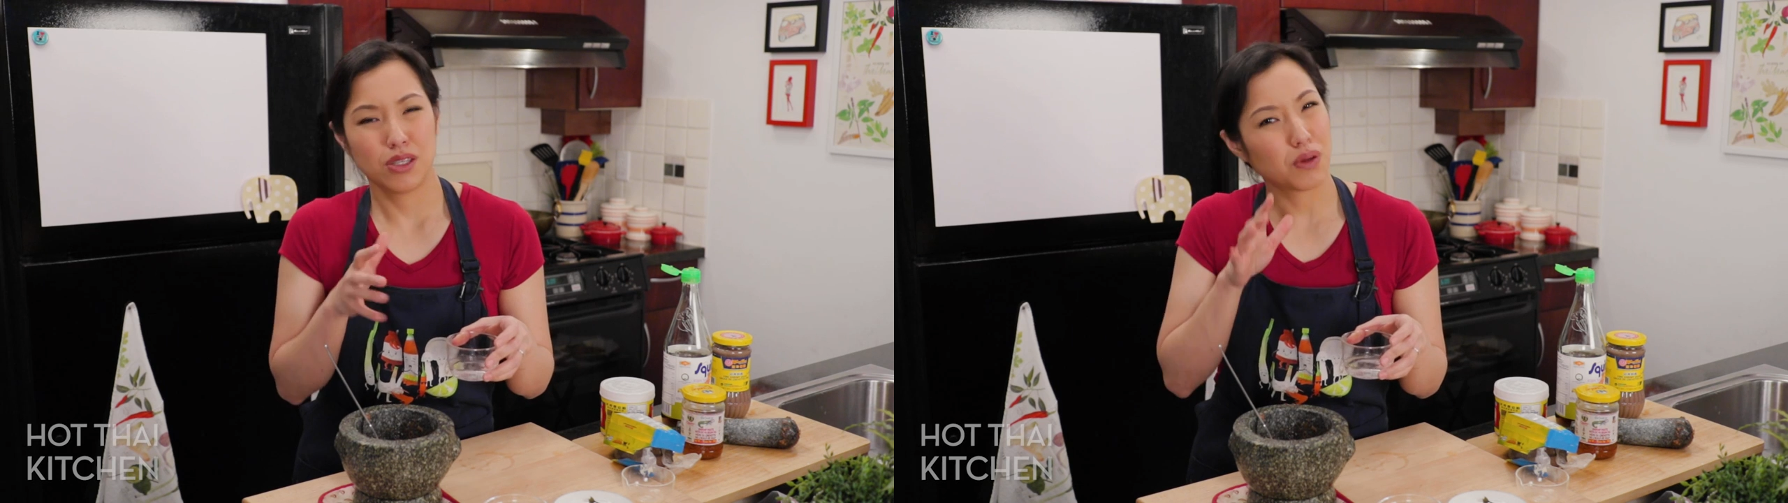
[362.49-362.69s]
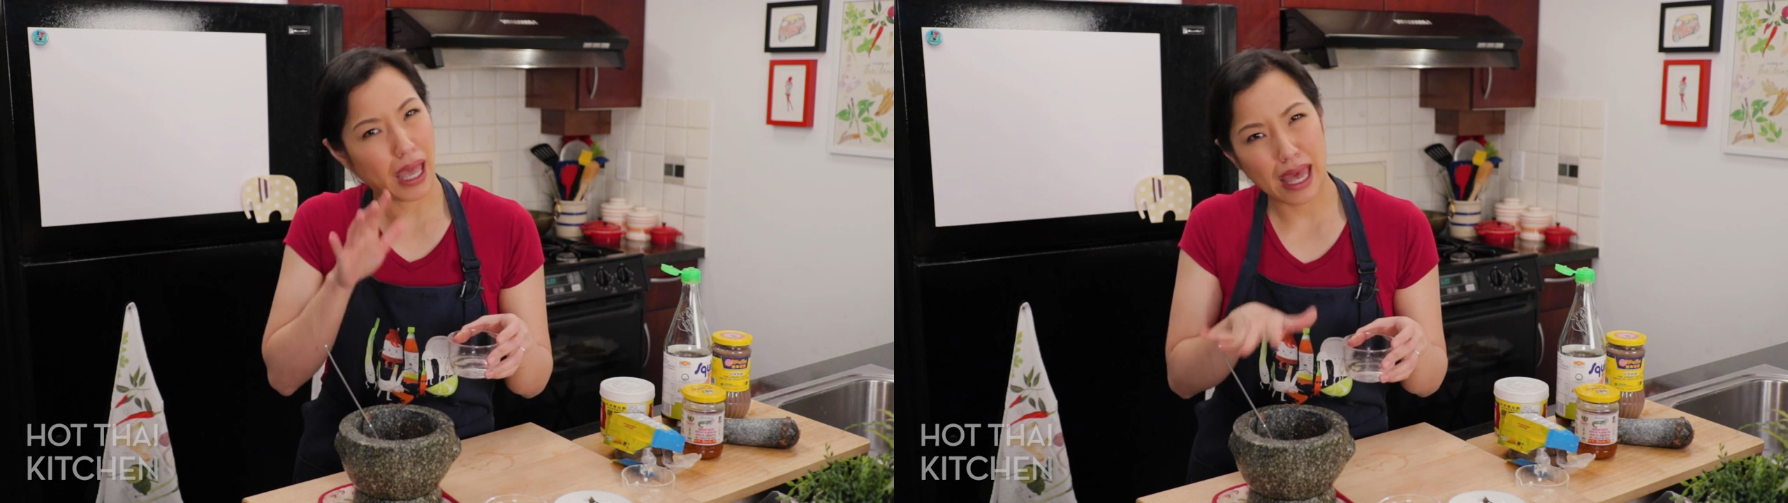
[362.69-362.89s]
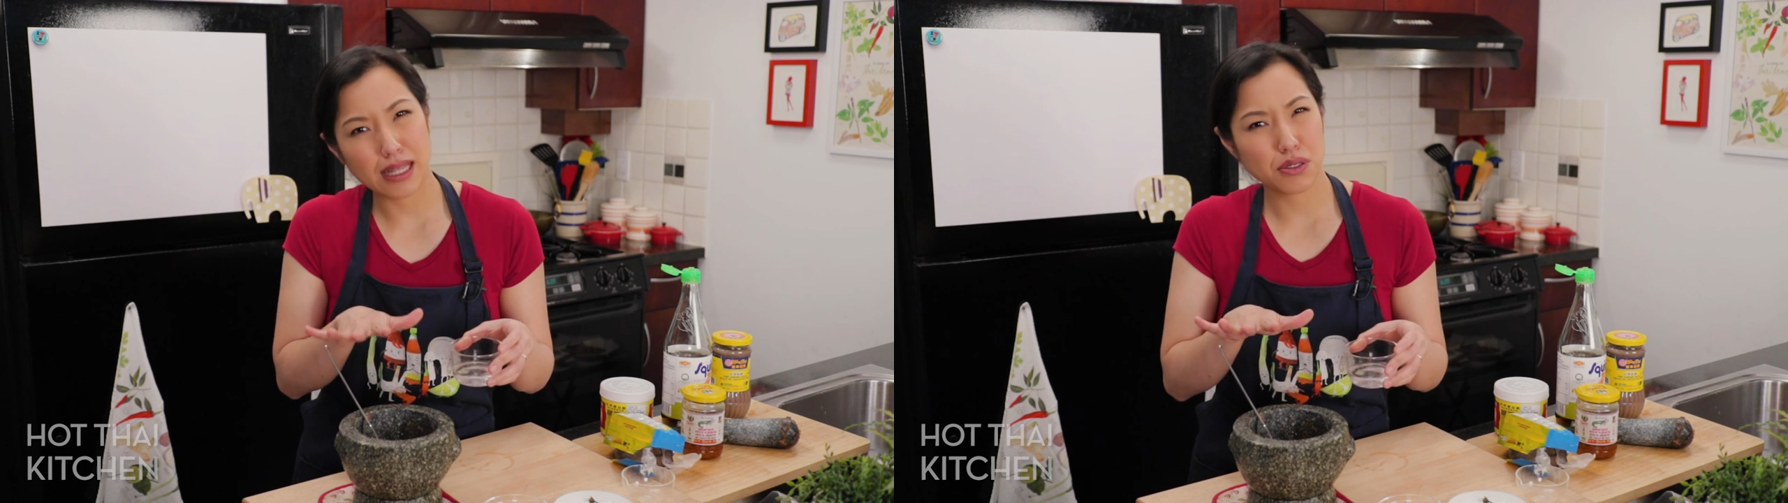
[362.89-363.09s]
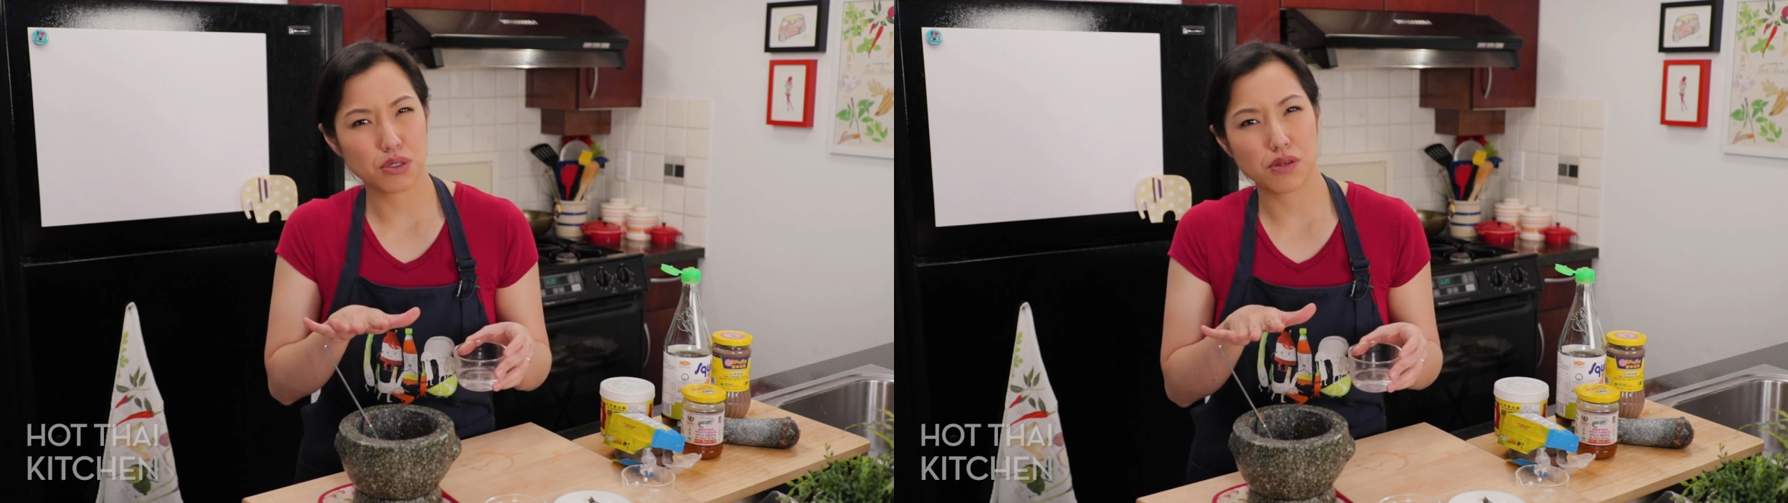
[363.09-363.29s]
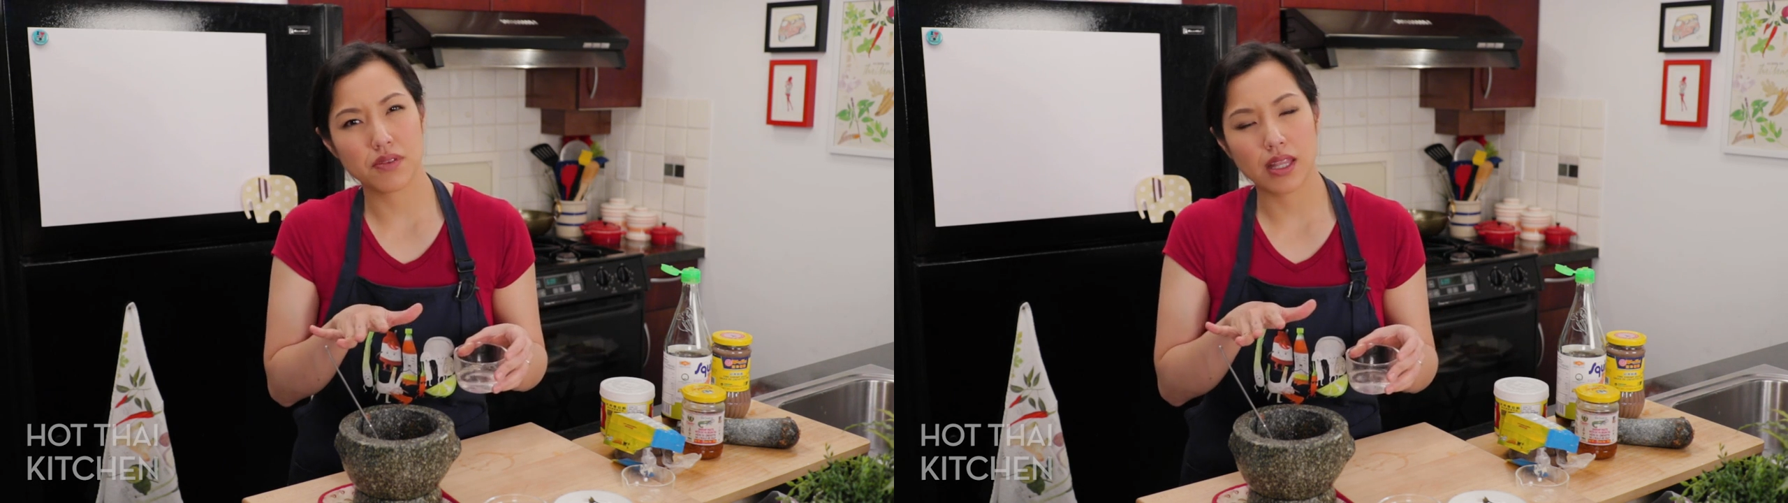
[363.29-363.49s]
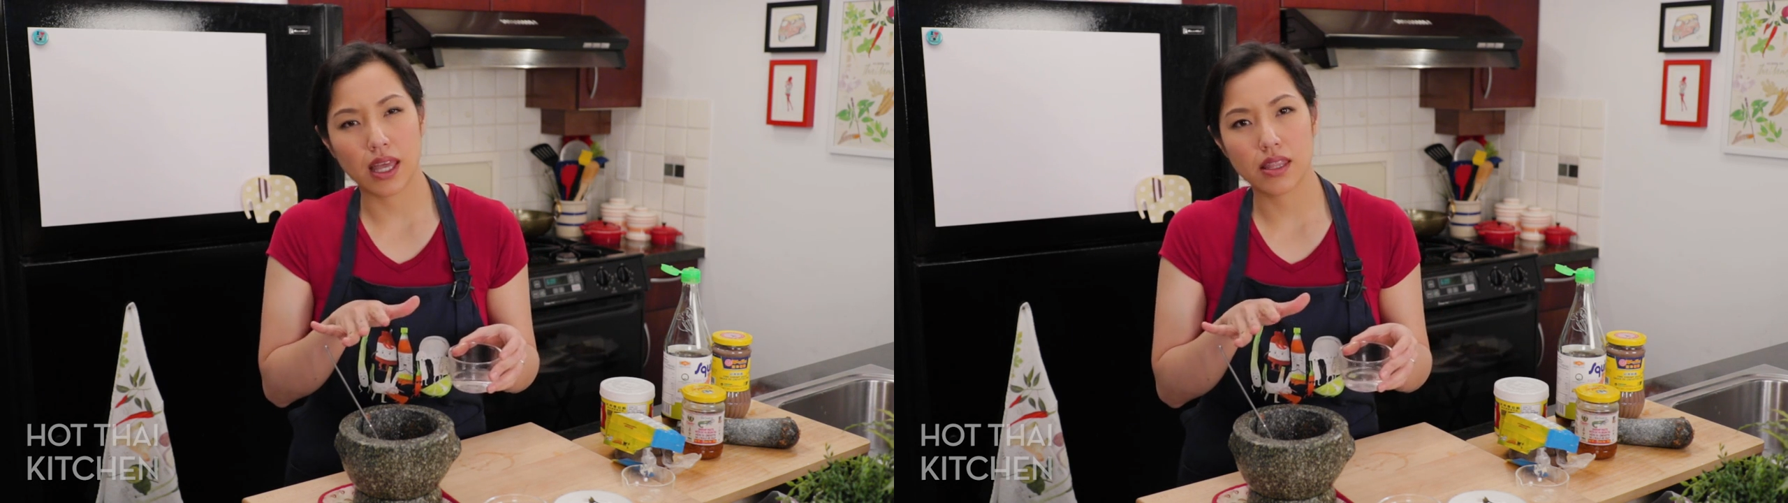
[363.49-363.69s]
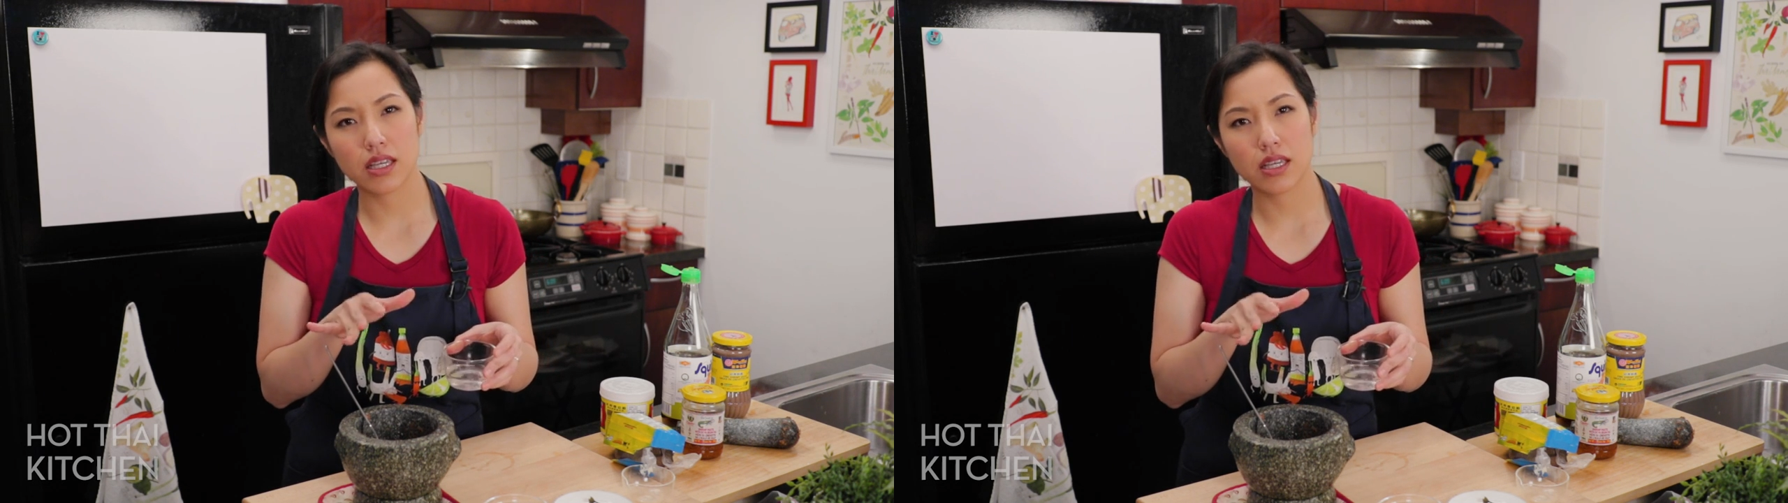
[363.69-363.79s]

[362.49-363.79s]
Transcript: You can serve it like